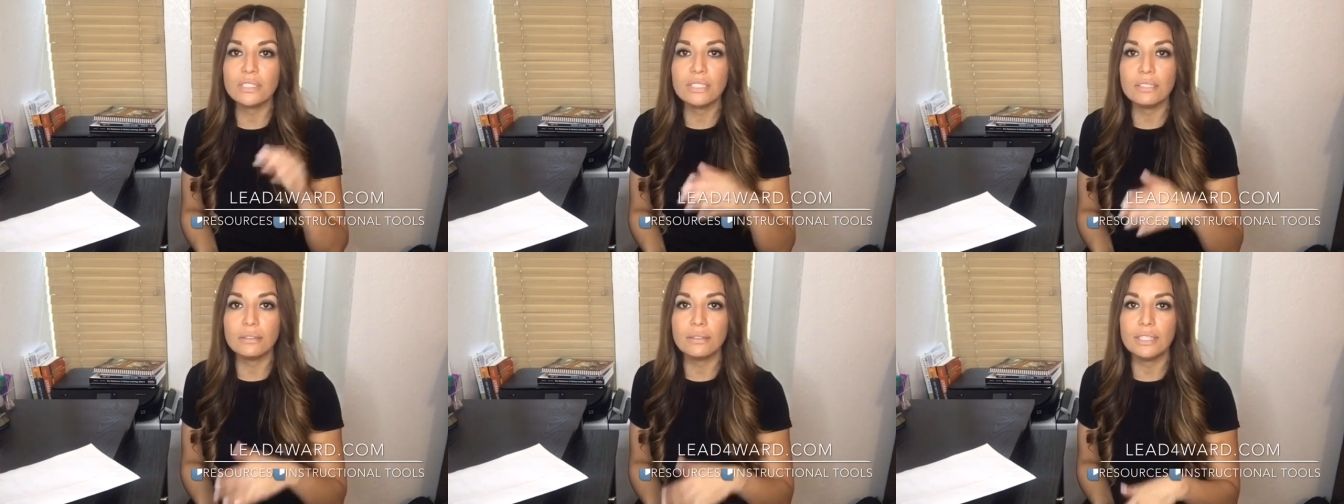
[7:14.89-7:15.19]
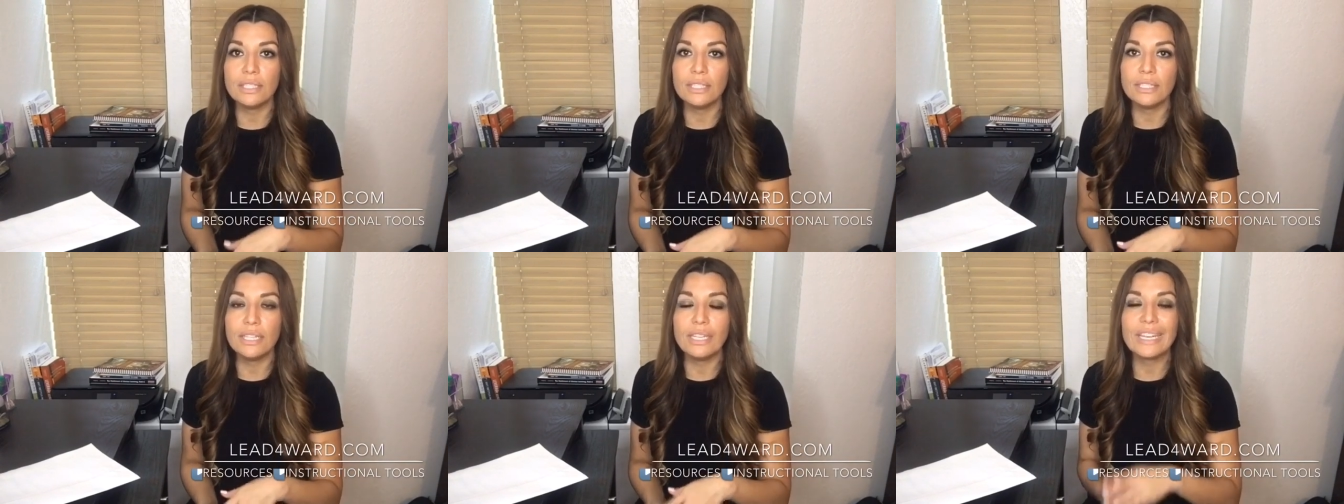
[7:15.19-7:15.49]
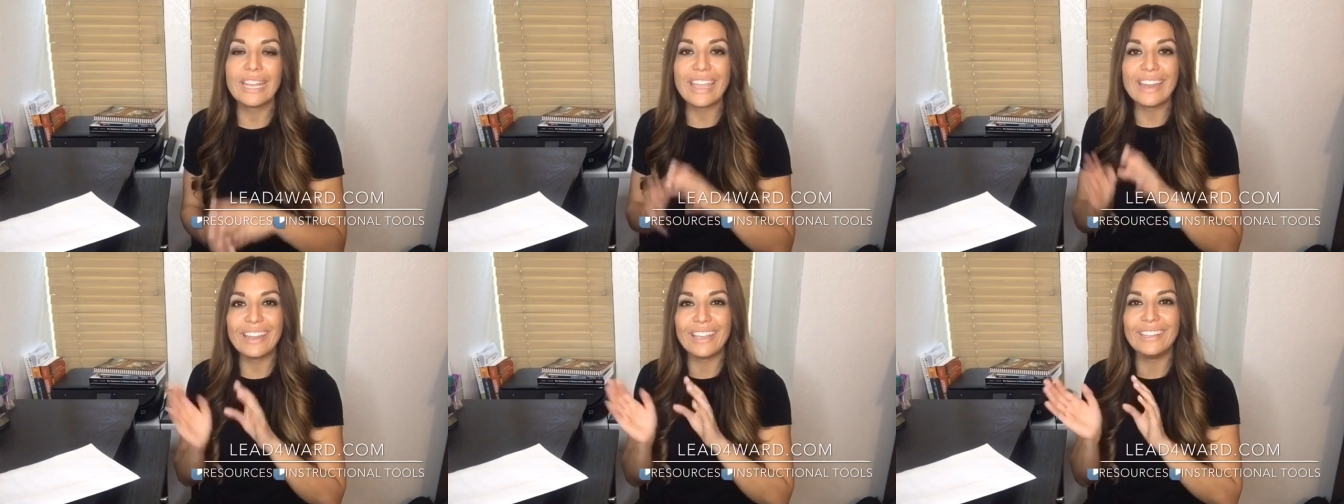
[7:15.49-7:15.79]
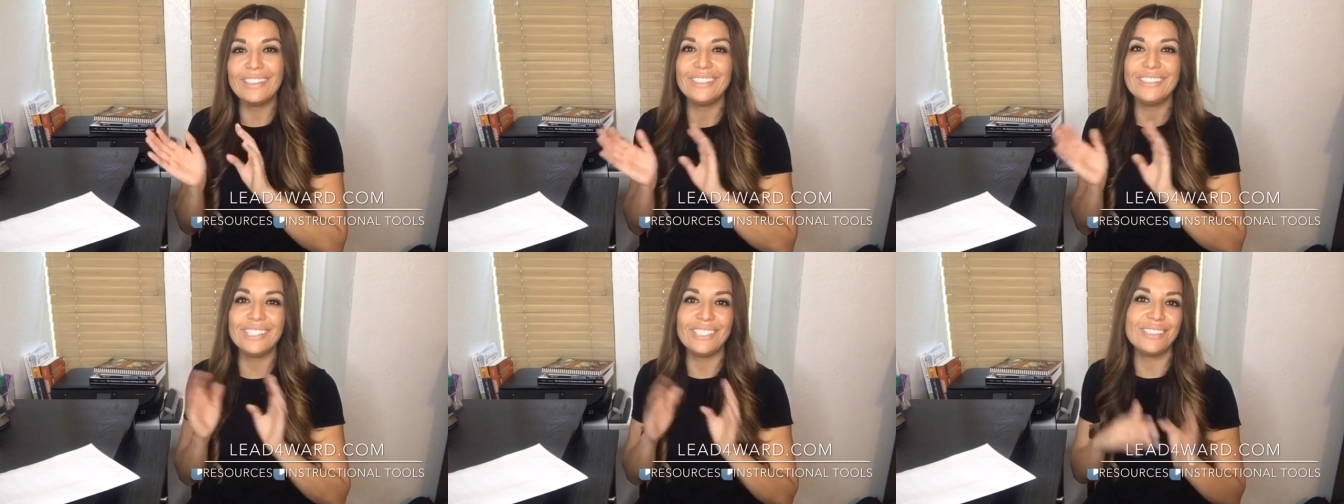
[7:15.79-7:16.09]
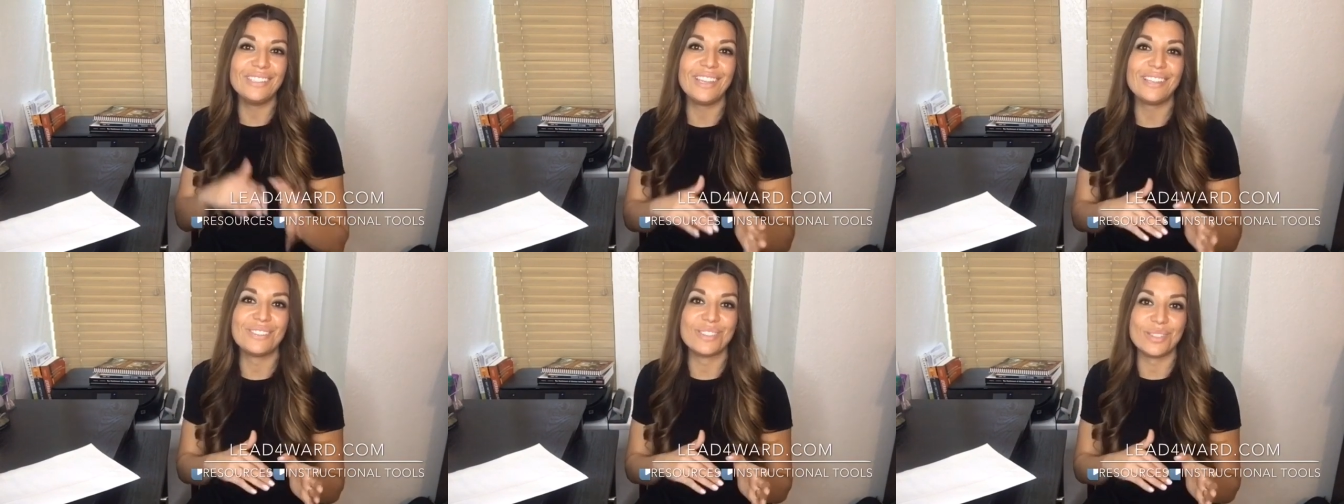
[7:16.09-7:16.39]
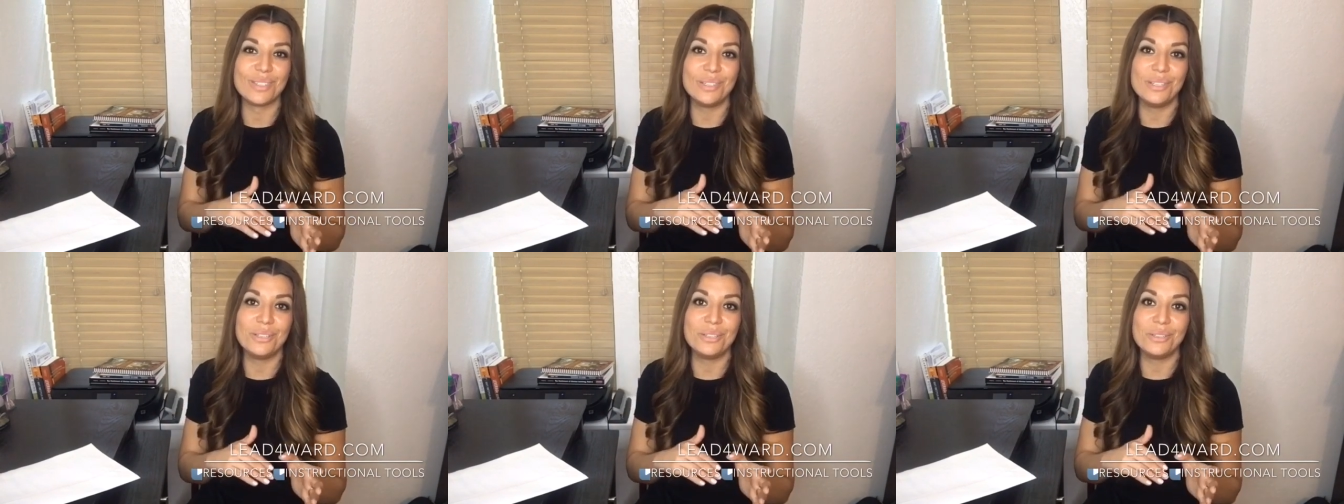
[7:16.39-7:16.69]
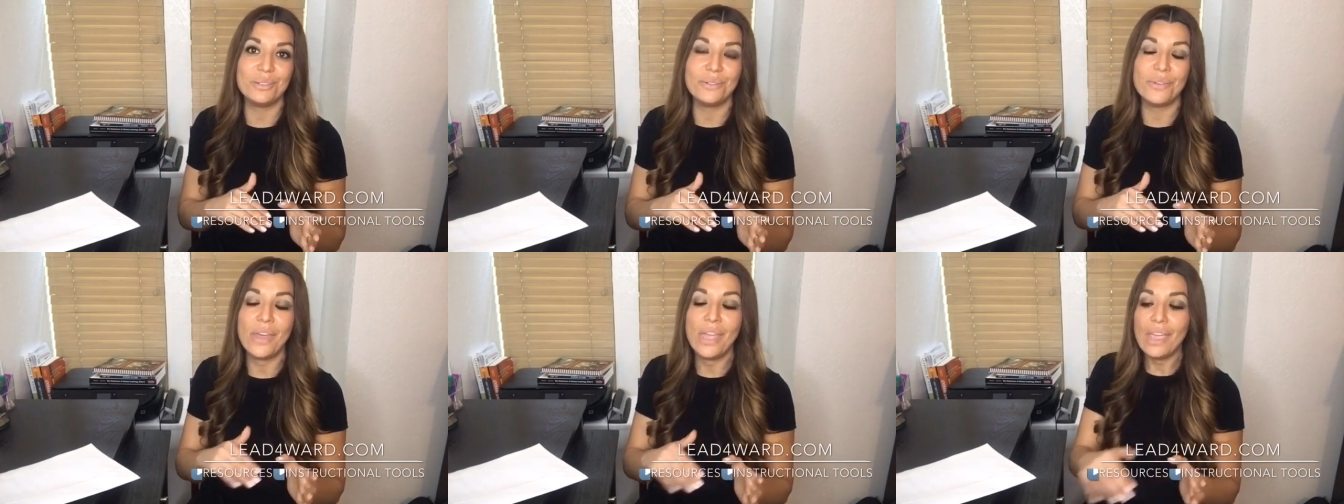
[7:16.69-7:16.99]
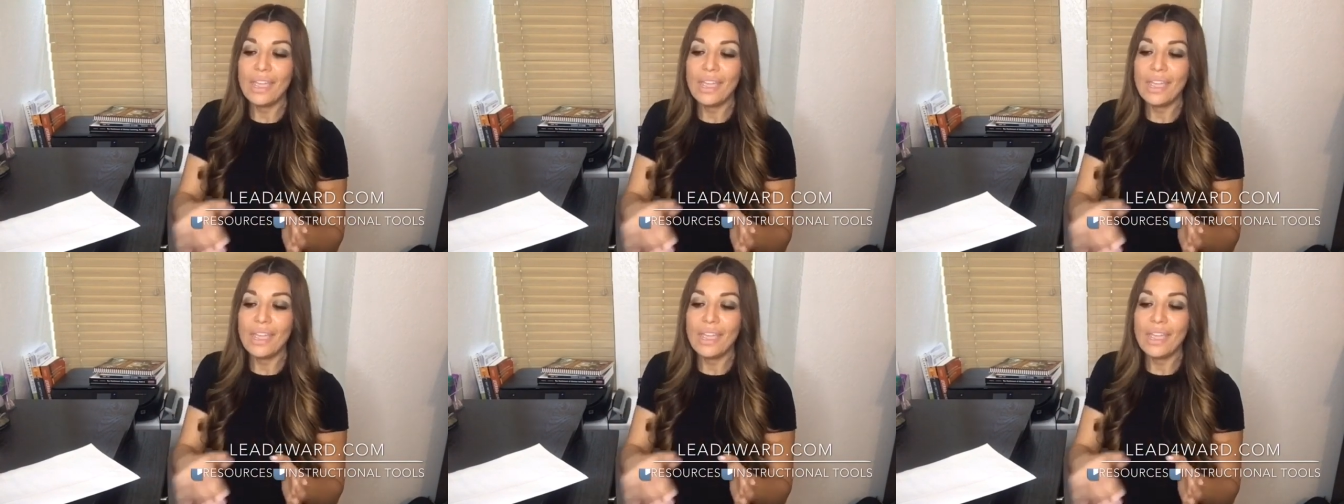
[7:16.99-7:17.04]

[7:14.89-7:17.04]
deleted, and anything that's new.